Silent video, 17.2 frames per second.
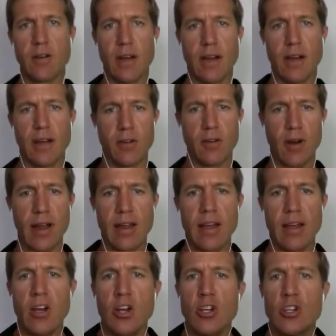Okay,
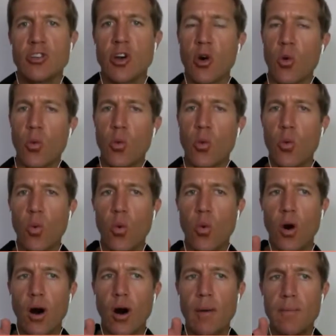great. So
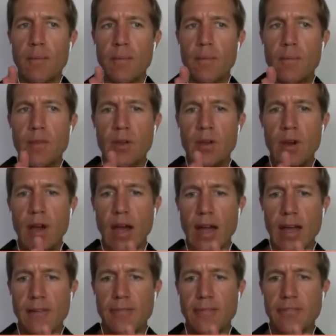
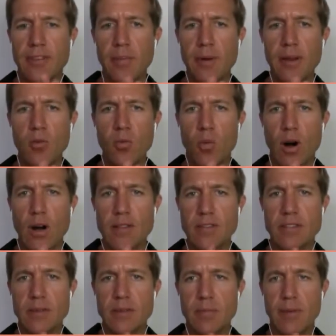if somebody
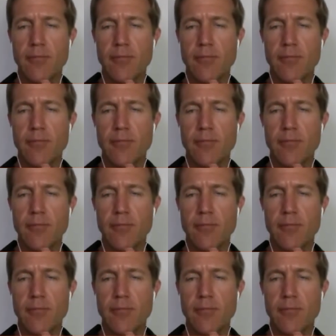wants to,